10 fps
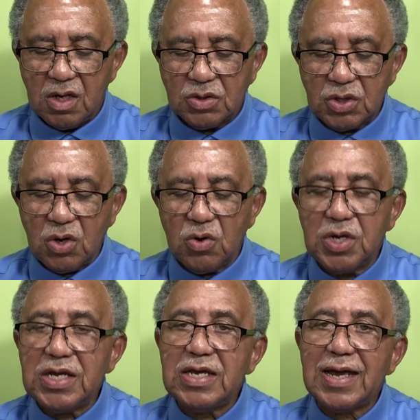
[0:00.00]
So
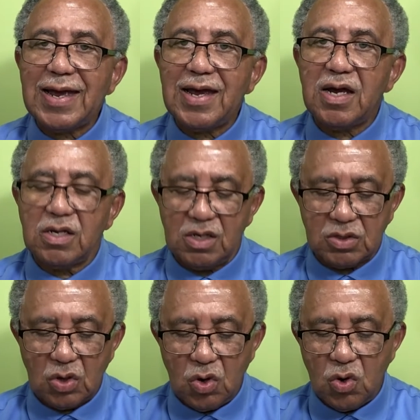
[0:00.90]
he and
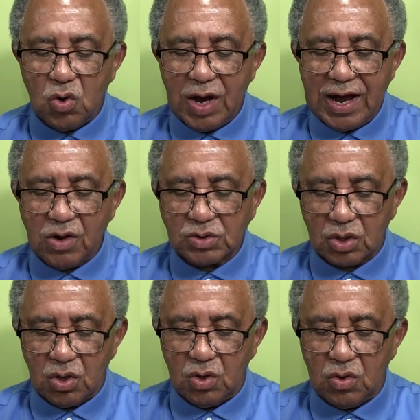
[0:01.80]
his whole
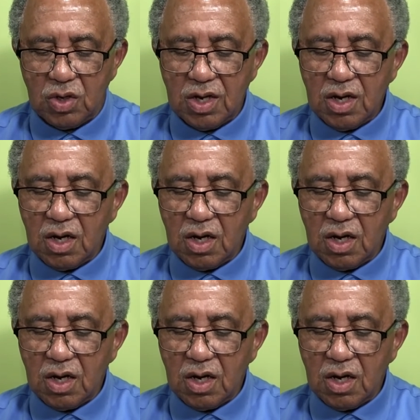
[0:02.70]
household